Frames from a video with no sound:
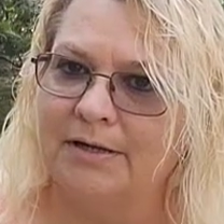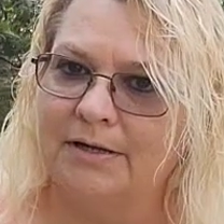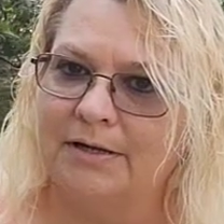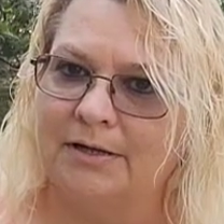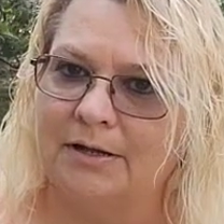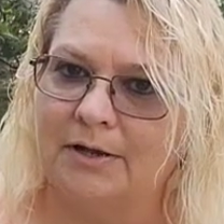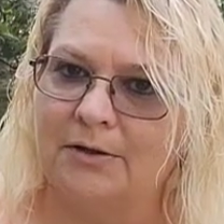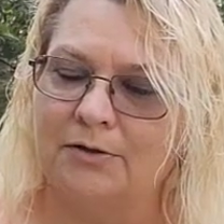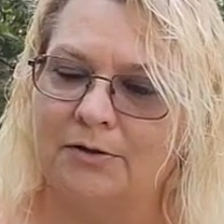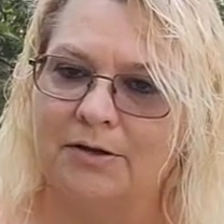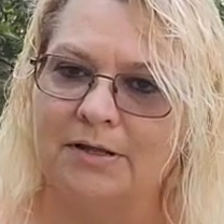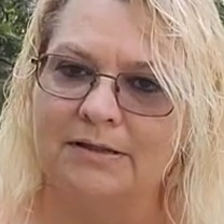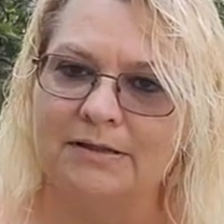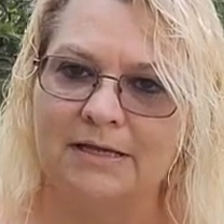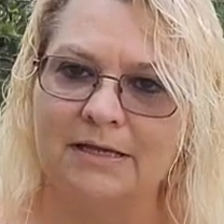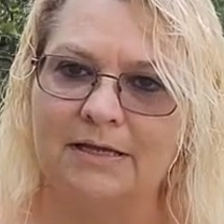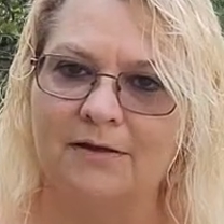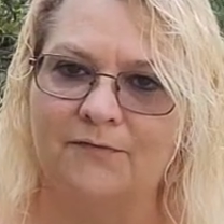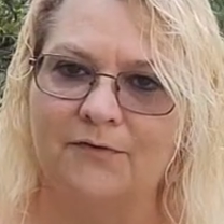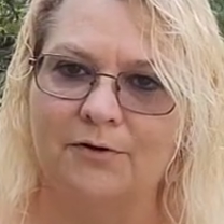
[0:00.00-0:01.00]
You can
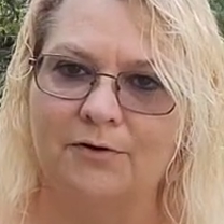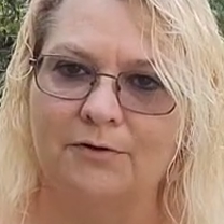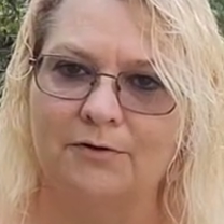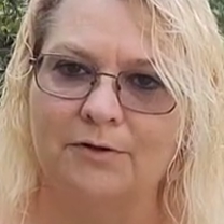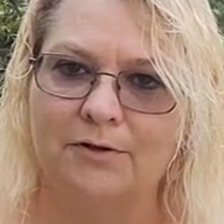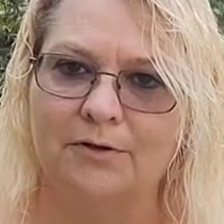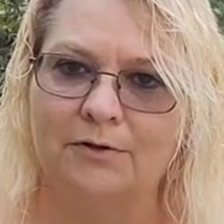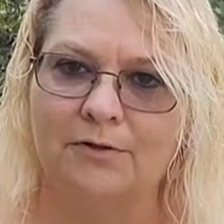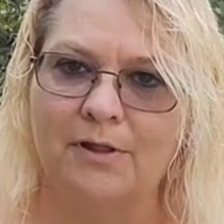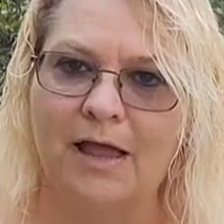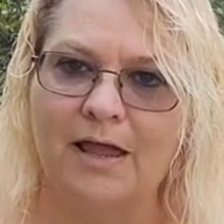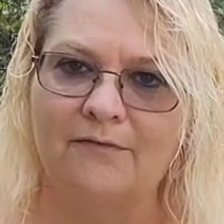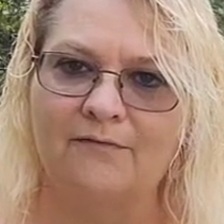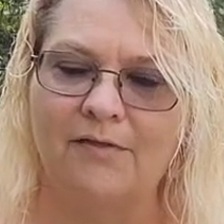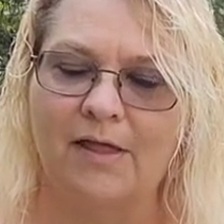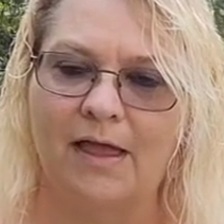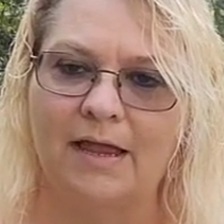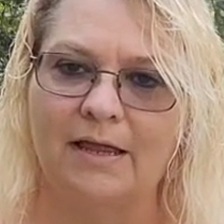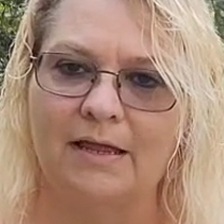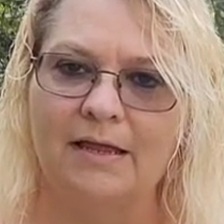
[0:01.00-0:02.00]
think of your life
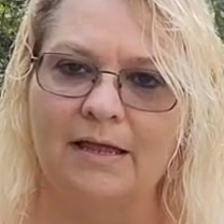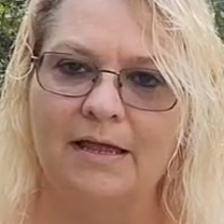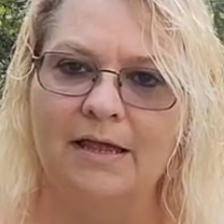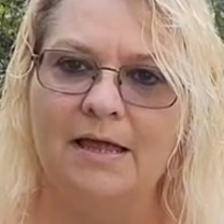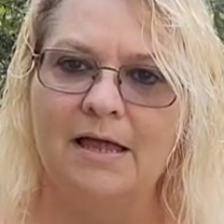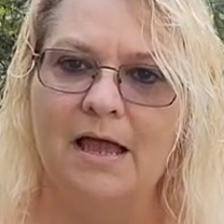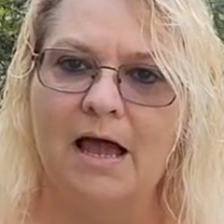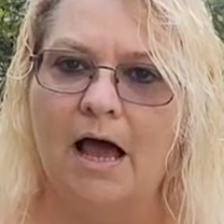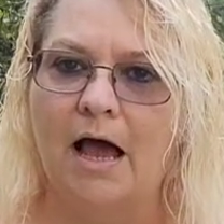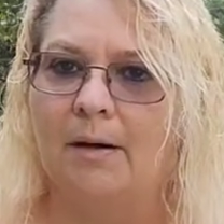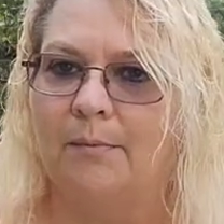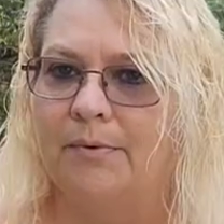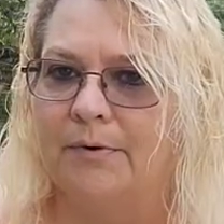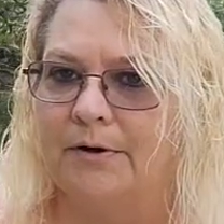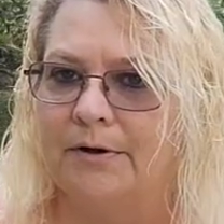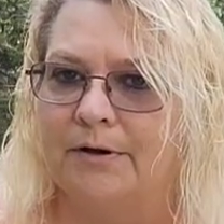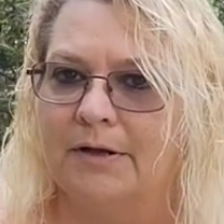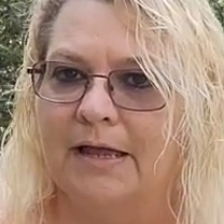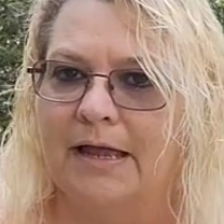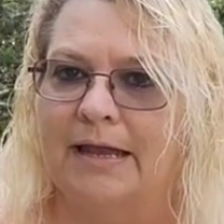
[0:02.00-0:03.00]
like a
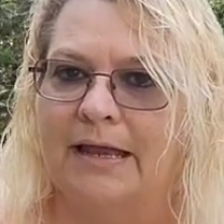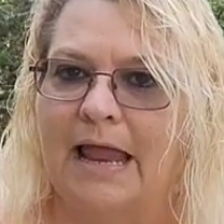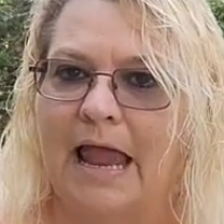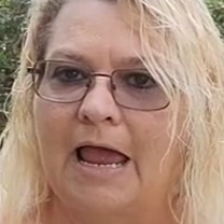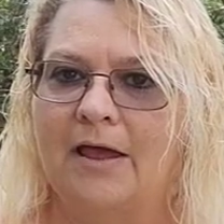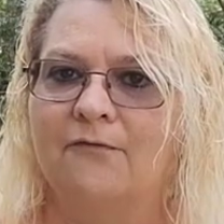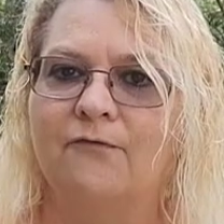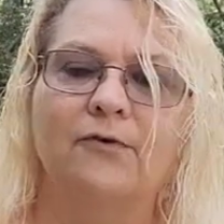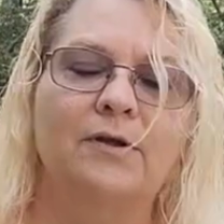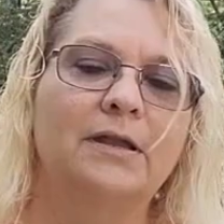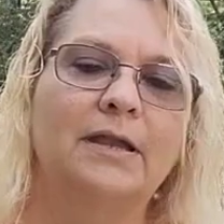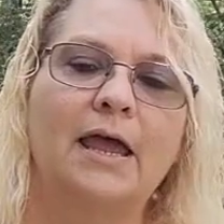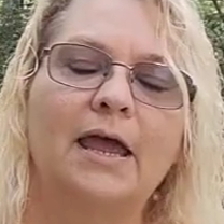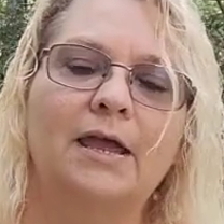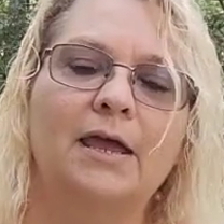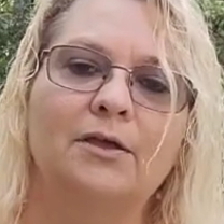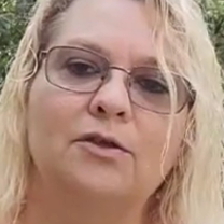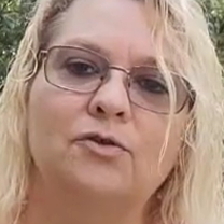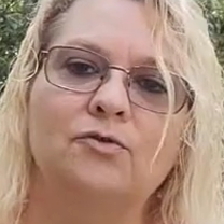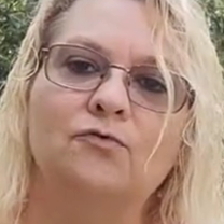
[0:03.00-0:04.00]
book, and every
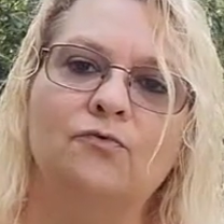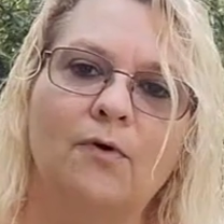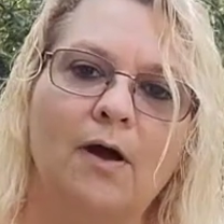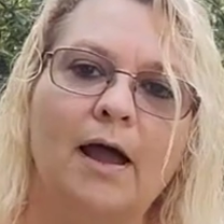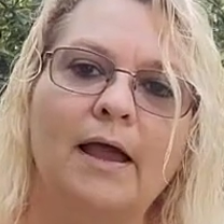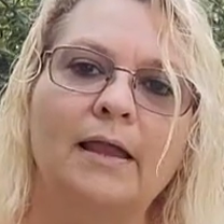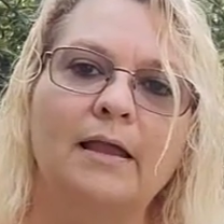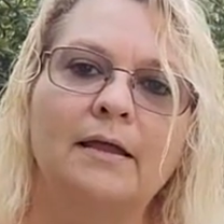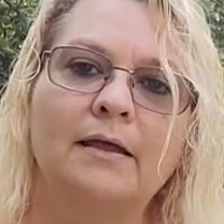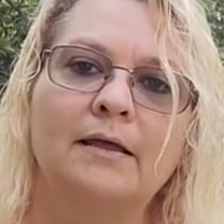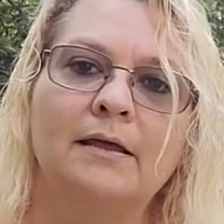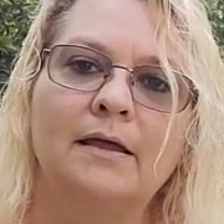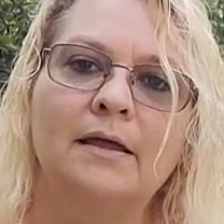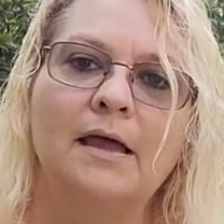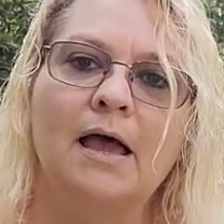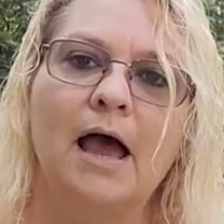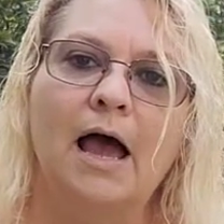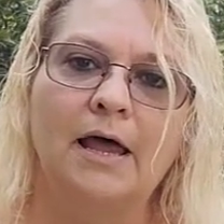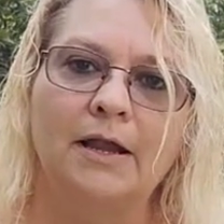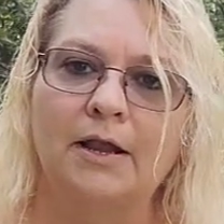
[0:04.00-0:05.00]
day you write
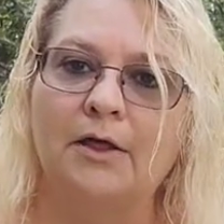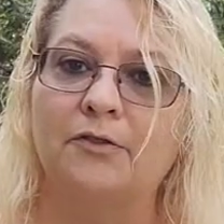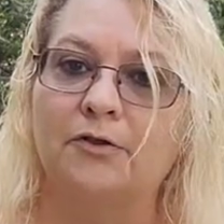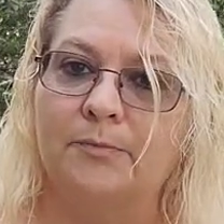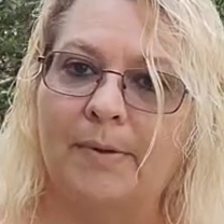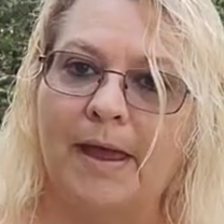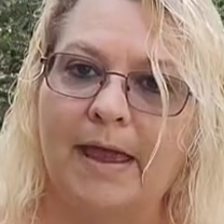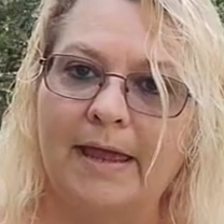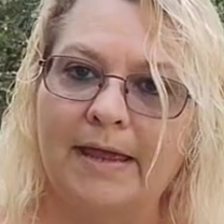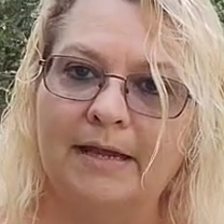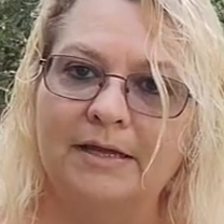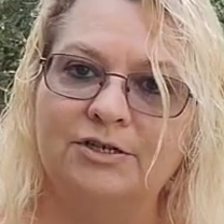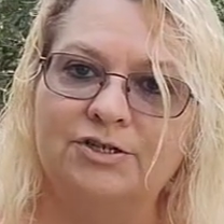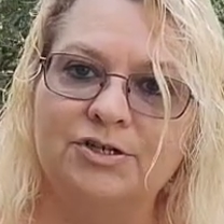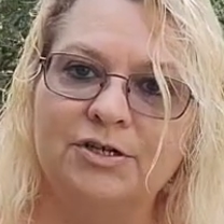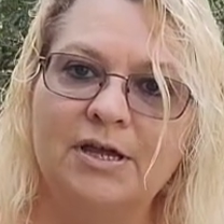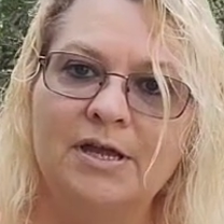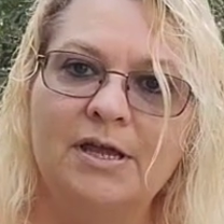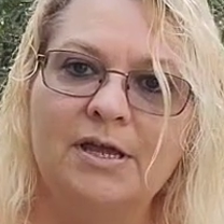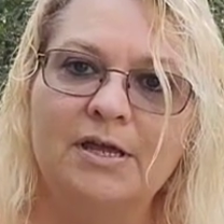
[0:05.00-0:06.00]
another
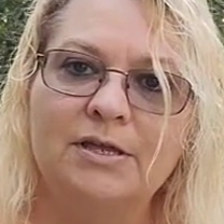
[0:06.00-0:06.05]
page.